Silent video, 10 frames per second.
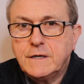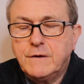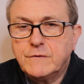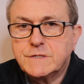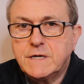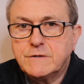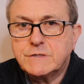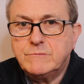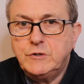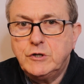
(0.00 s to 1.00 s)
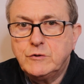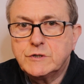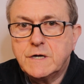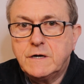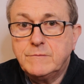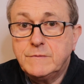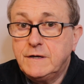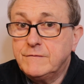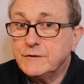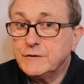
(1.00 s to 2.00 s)
give yourself some you time,
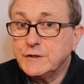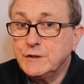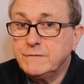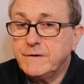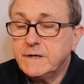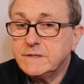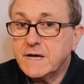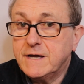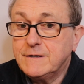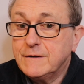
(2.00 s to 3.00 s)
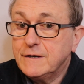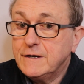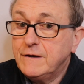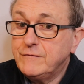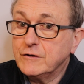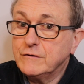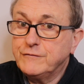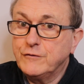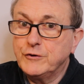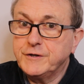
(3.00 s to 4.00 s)
even a duvet day, if you can
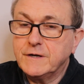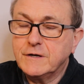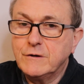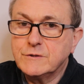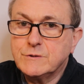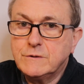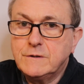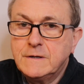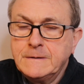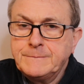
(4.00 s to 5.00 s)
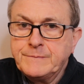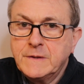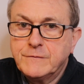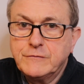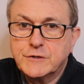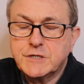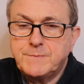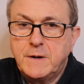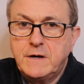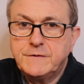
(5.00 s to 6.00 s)
afford it, go to for a
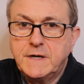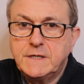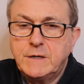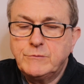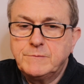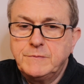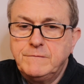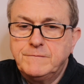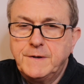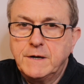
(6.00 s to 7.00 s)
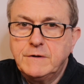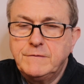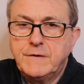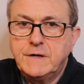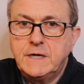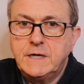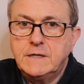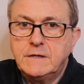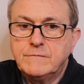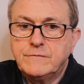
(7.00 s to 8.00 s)
spa day. That would be very, very
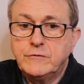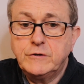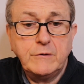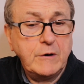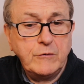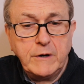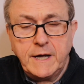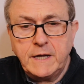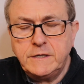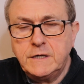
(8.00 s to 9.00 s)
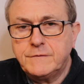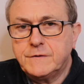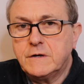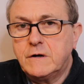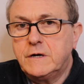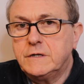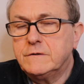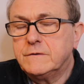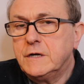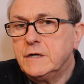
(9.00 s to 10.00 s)
healing for you, or any other
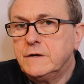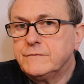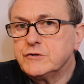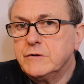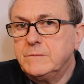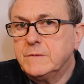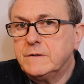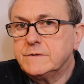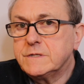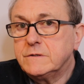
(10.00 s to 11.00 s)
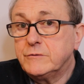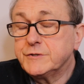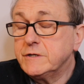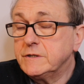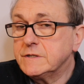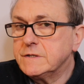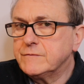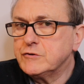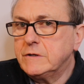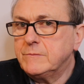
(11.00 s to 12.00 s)
kind of treatment,
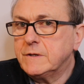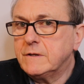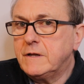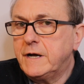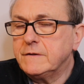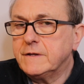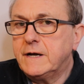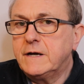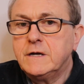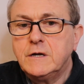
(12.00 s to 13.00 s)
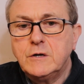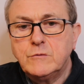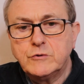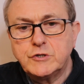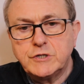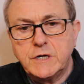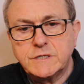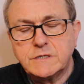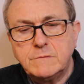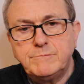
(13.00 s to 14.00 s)
alternative treatment like that would
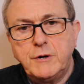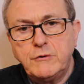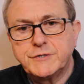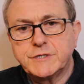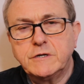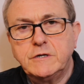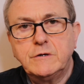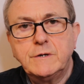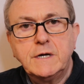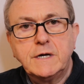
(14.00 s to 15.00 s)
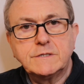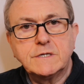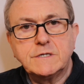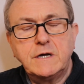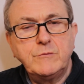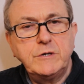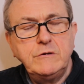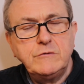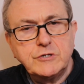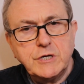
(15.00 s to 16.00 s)
just bolster you at a time when
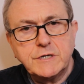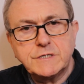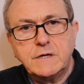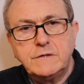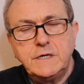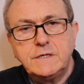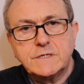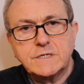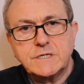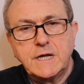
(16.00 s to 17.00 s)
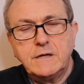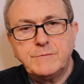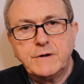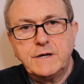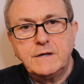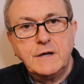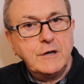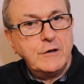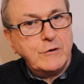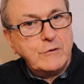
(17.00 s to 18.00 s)
you just need to celebrate
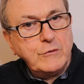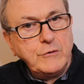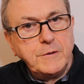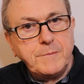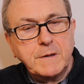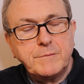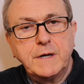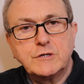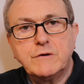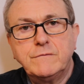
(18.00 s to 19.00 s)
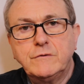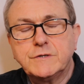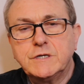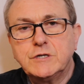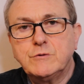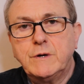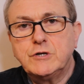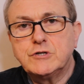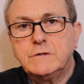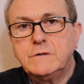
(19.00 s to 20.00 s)
all the big picture of your
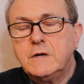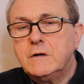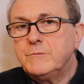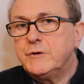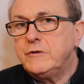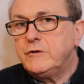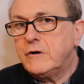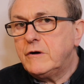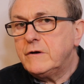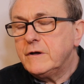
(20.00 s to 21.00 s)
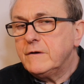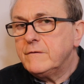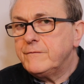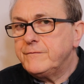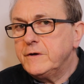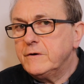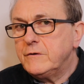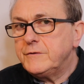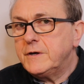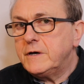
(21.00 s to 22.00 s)
situation, but not
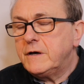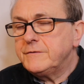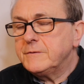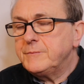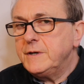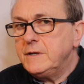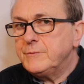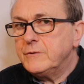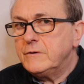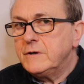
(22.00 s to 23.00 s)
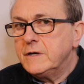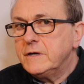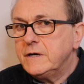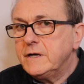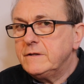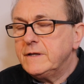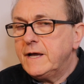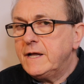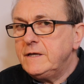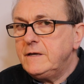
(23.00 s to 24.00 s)
feel that other people in
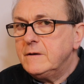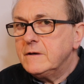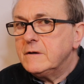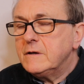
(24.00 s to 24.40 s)
any